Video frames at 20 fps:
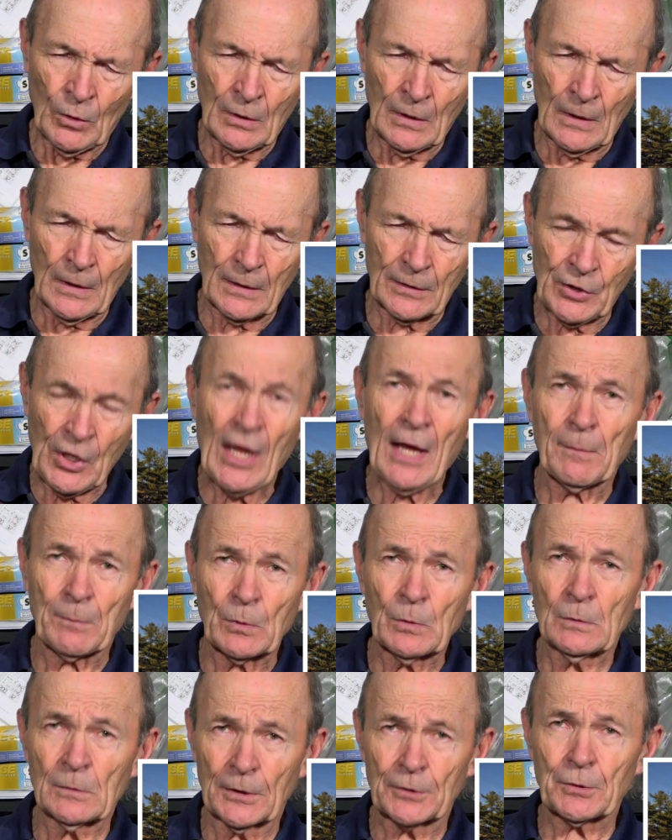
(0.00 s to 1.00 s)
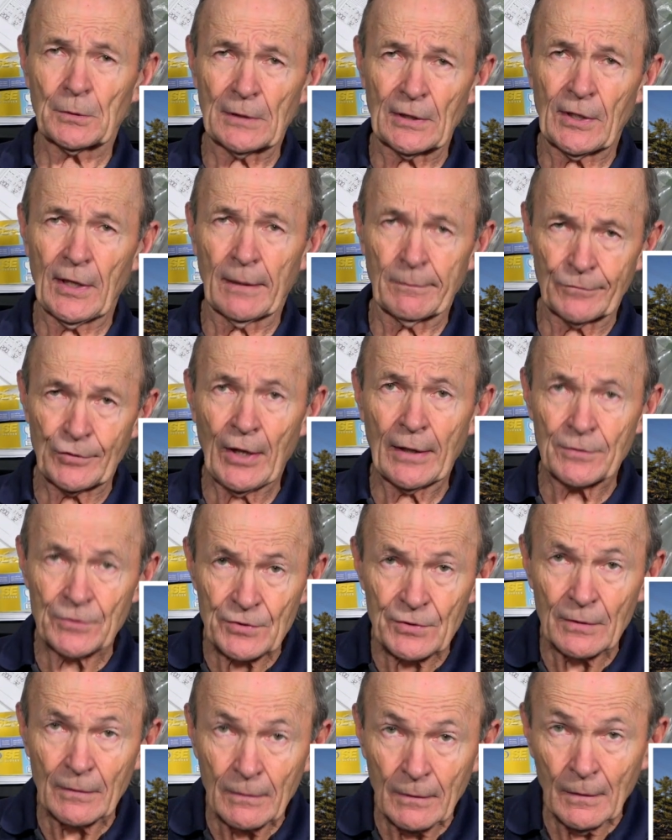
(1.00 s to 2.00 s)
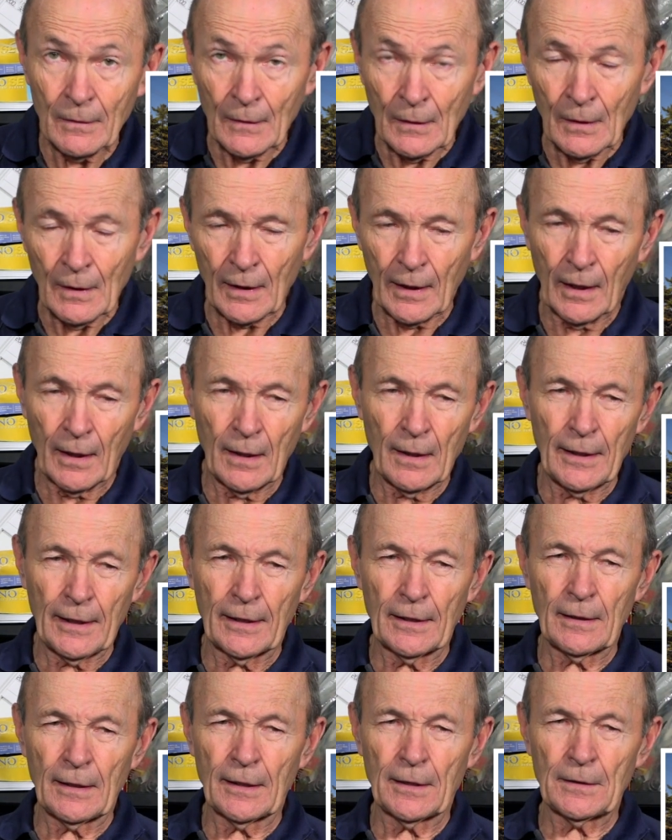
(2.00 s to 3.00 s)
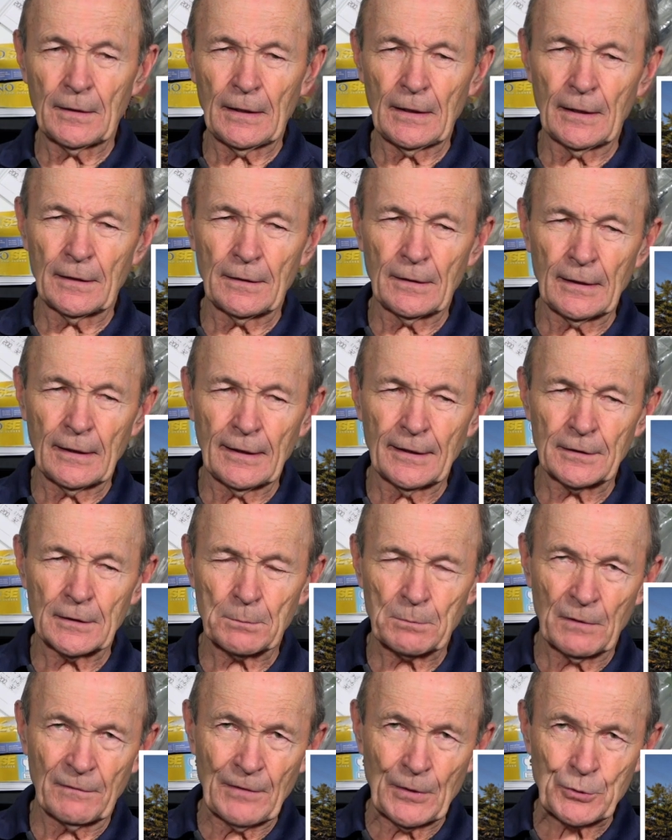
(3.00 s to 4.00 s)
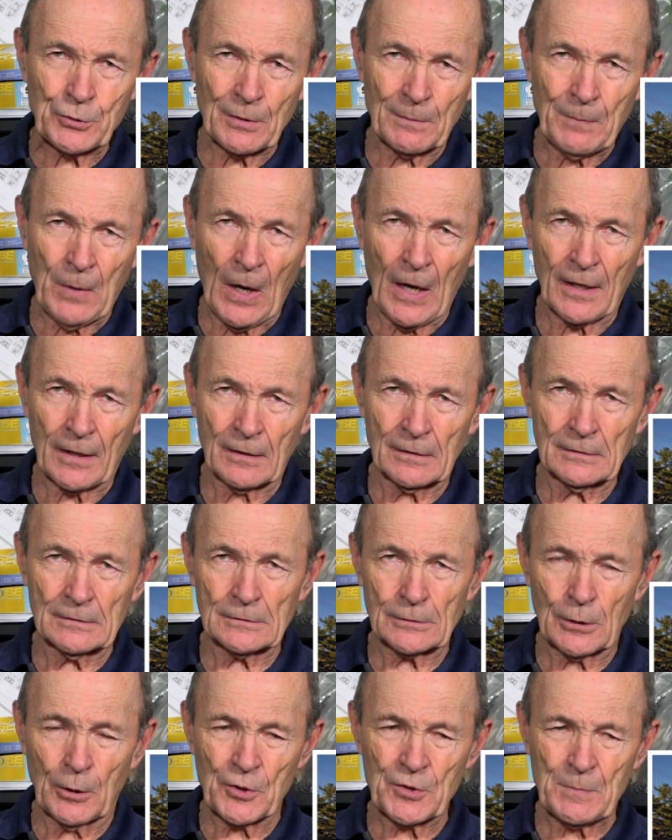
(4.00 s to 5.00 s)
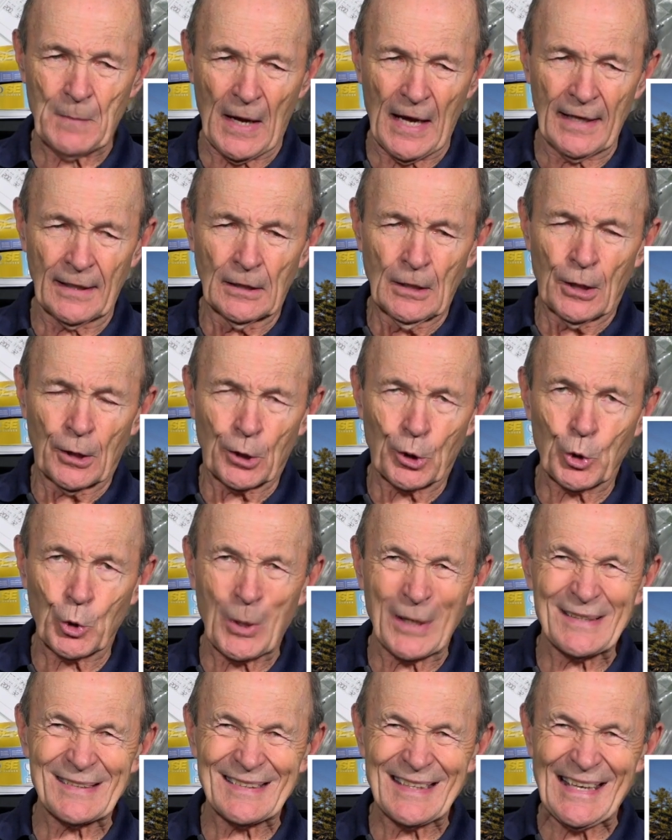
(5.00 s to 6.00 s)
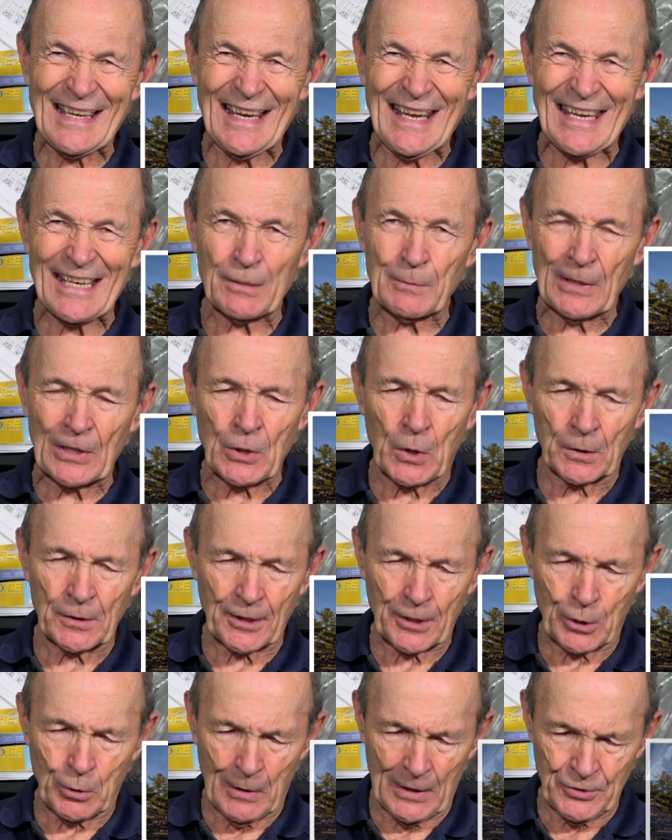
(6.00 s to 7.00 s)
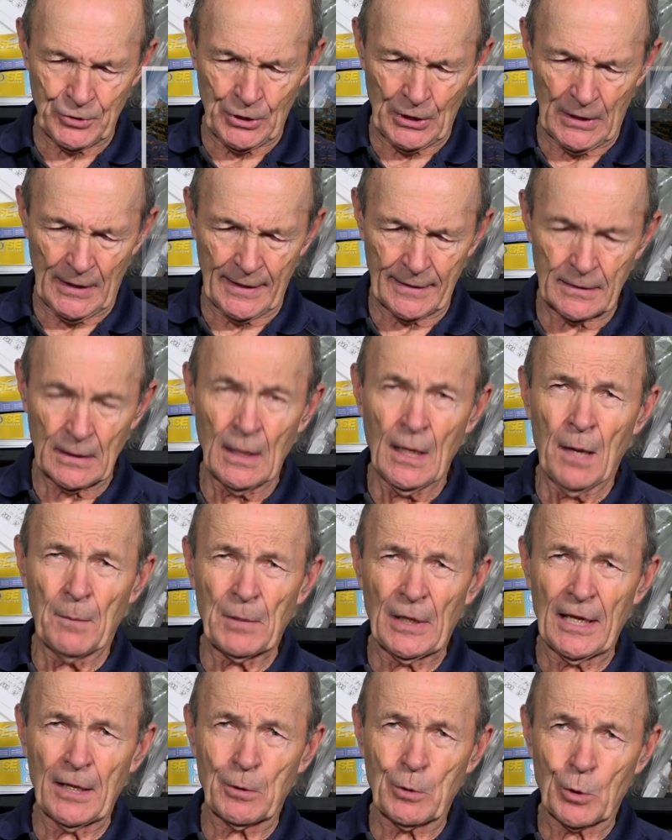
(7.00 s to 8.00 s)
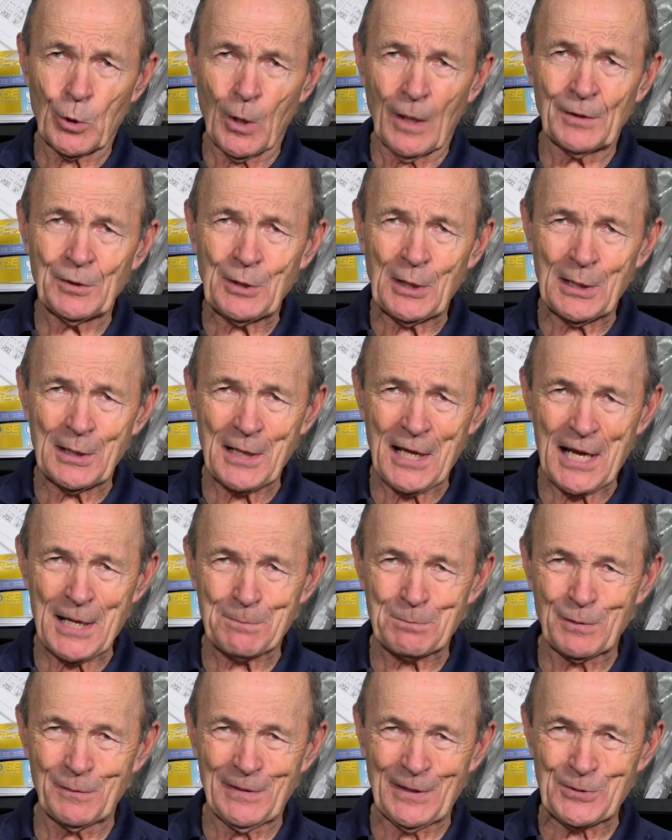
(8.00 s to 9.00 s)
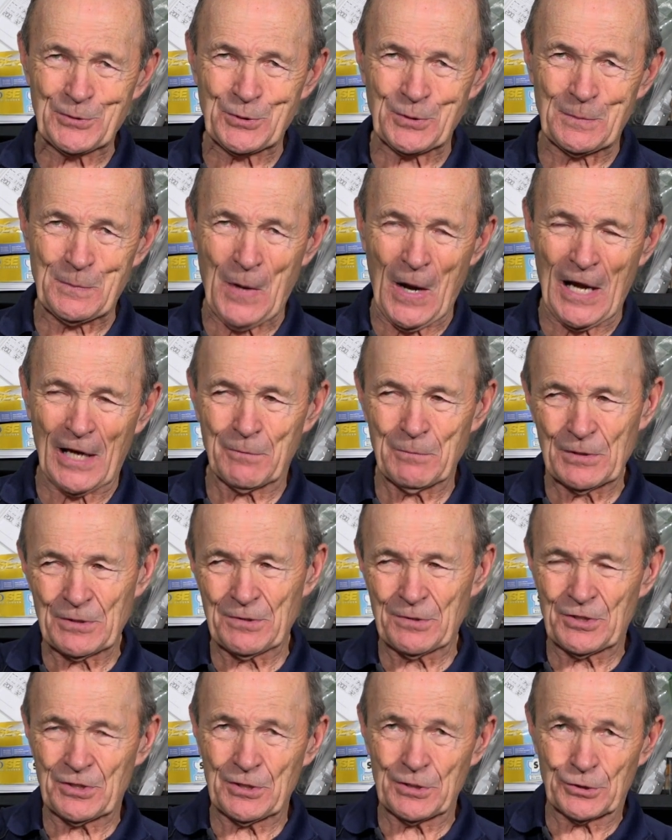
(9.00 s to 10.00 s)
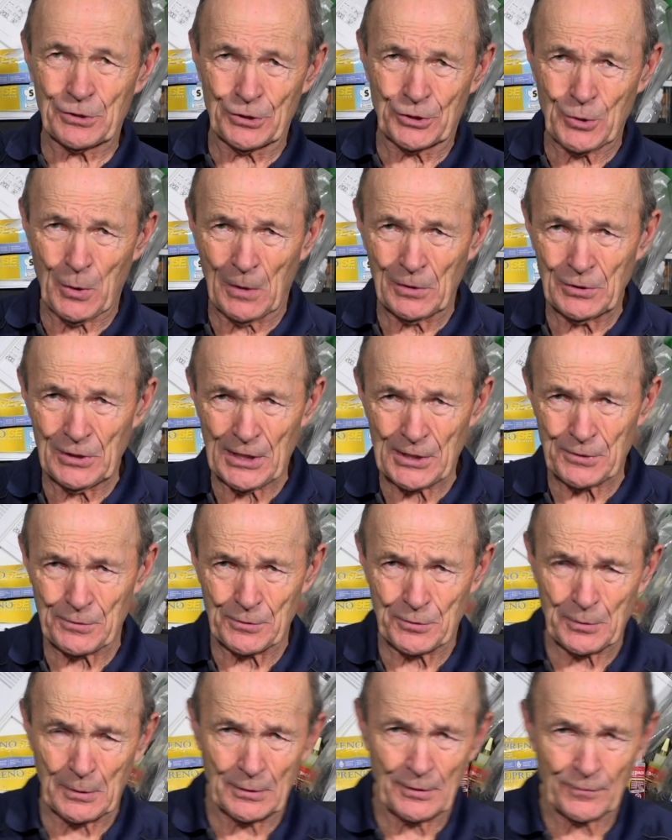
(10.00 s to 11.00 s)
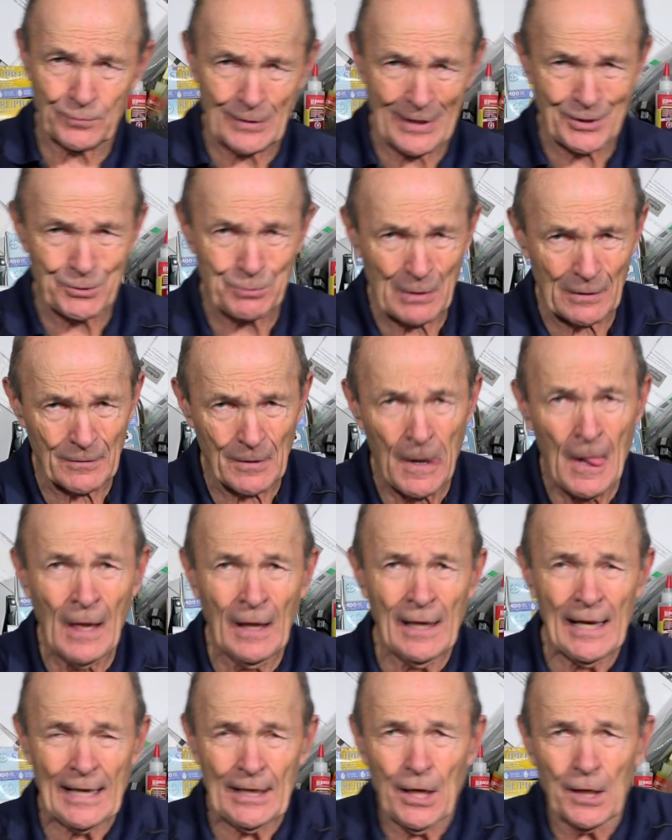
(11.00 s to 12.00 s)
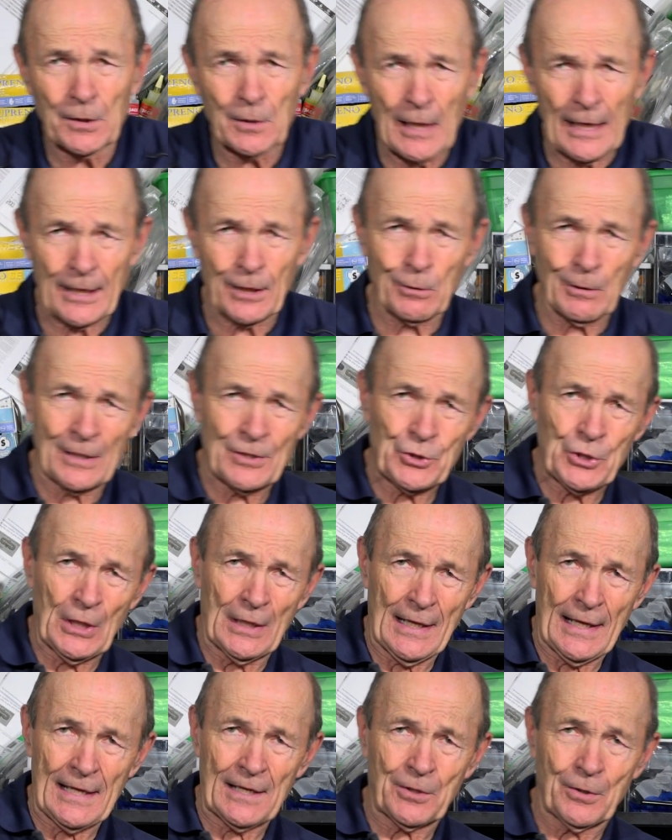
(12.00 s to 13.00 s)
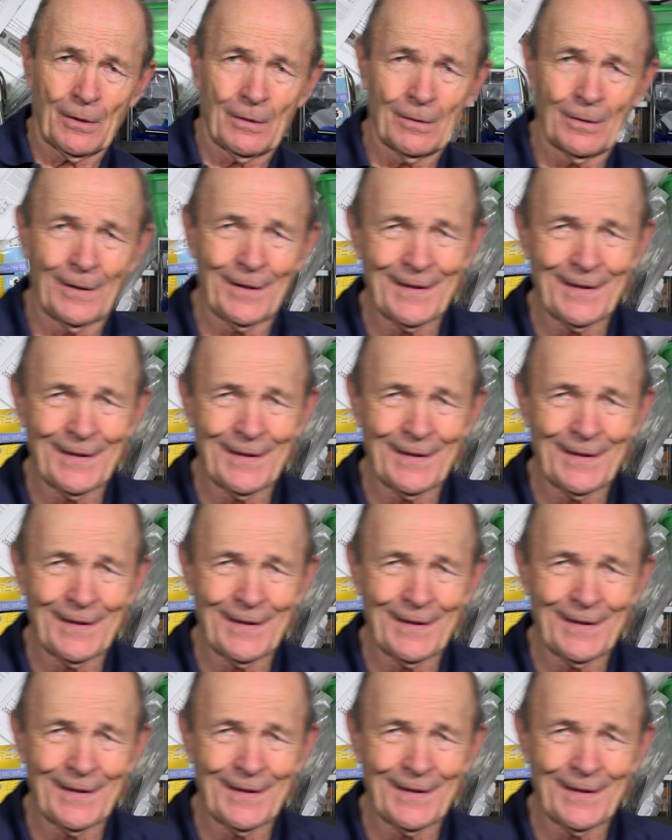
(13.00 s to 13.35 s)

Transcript: uh, camp, literally camp, tents, uh, in, in, in the provincial park close by. Grundy Lake, we call it Grungy Lake. But in Grundy Lake Provincial Park, which is just a short distance from the French River, and unlike Grungy Lake,